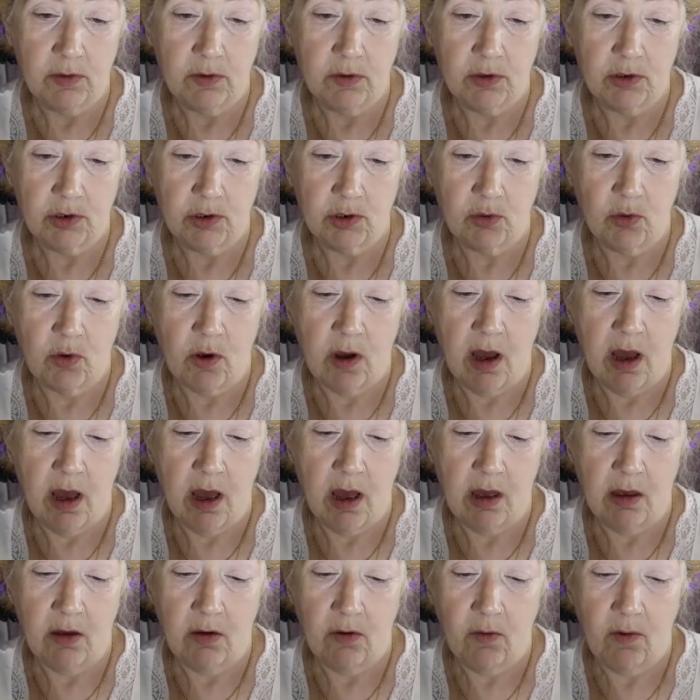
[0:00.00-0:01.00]

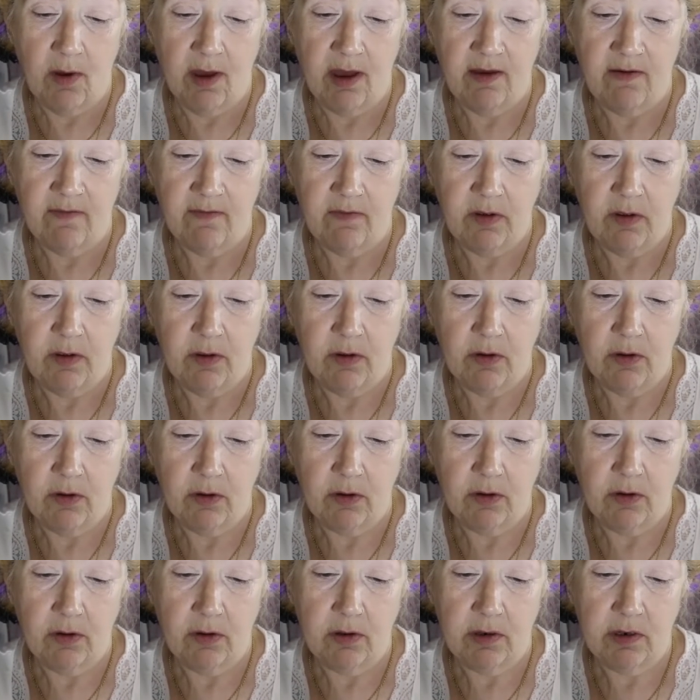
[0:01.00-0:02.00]
bourgeois or whatever you
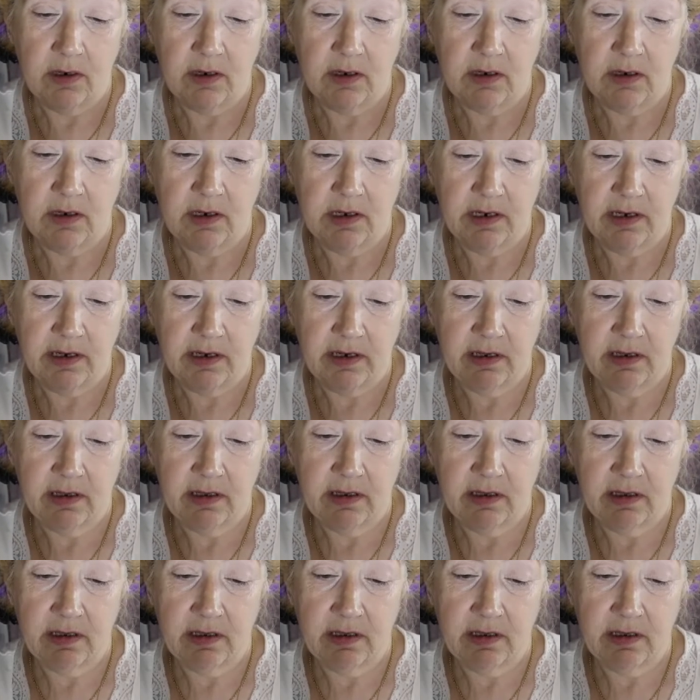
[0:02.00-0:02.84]
call it. It's a